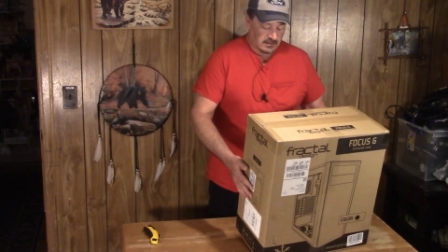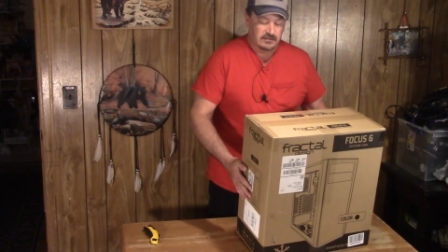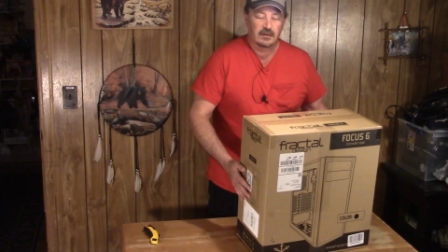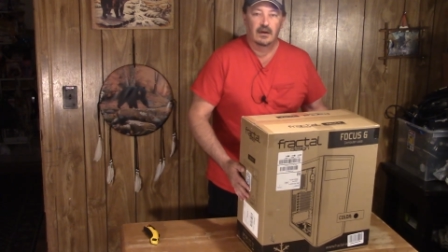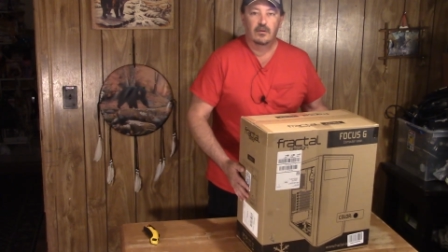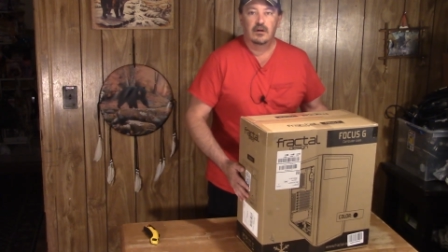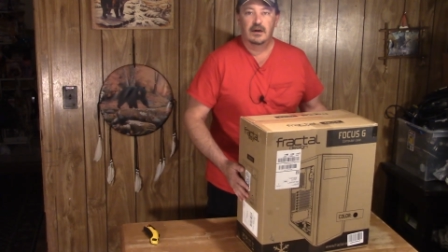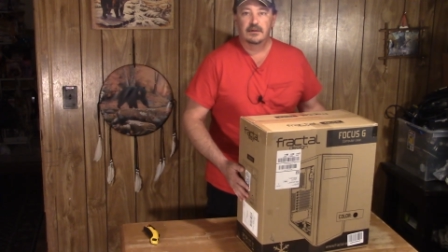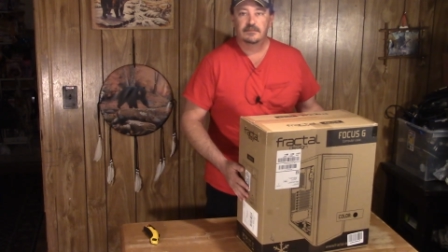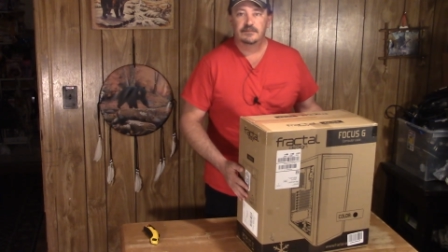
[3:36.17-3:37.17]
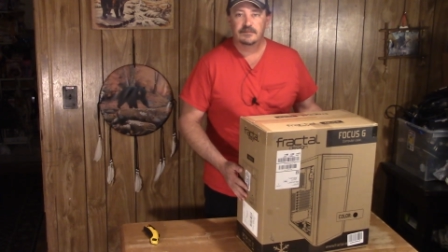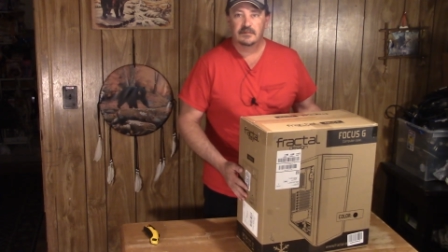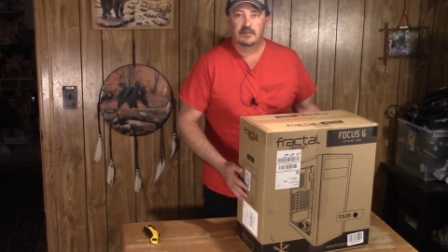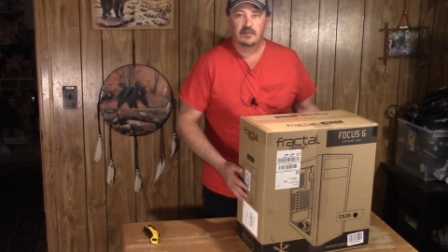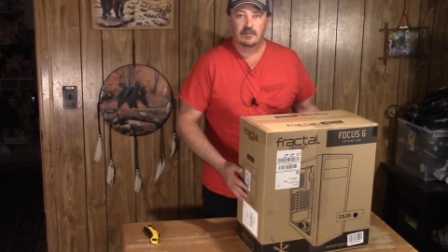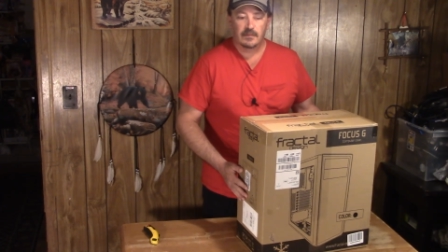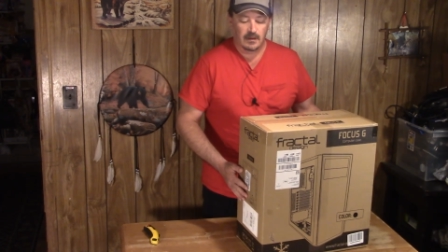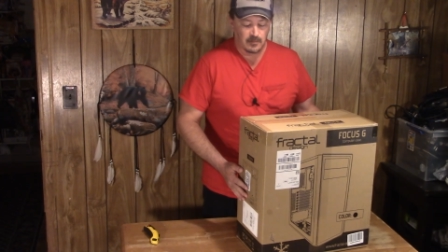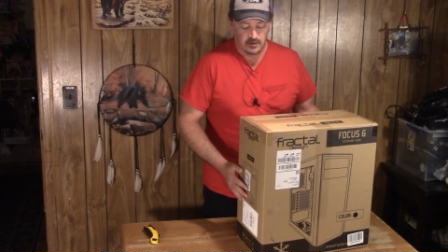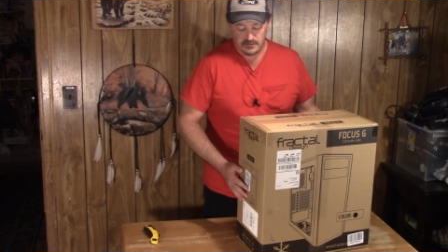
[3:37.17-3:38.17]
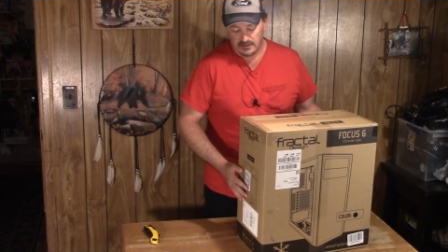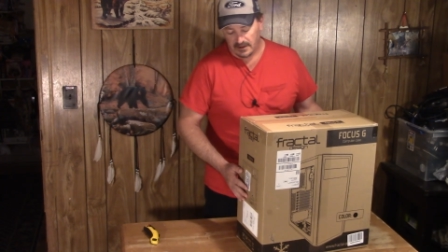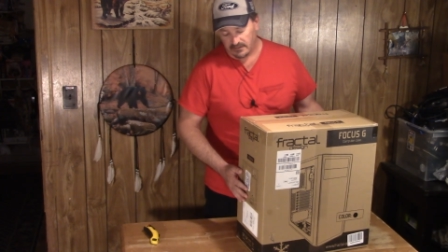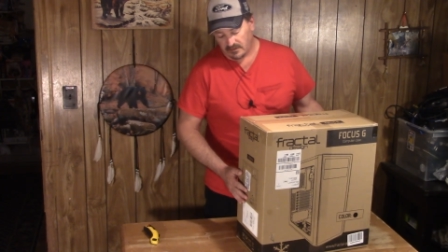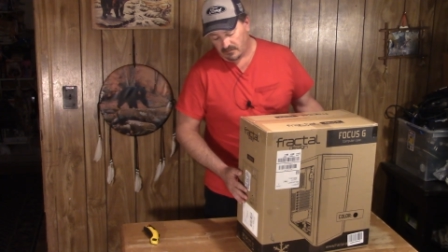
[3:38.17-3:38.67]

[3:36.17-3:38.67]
So um, I'm gonna try their